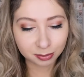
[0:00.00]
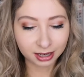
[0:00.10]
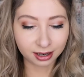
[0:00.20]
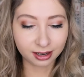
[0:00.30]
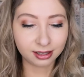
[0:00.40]

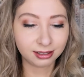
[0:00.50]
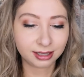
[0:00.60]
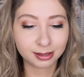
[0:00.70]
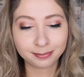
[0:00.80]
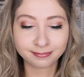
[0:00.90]

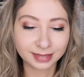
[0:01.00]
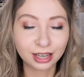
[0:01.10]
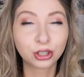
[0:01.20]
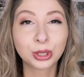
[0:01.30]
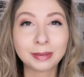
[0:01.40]
because
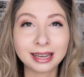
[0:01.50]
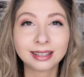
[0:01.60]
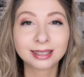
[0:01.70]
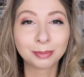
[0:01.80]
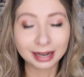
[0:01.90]
it just
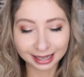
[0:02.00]
makes my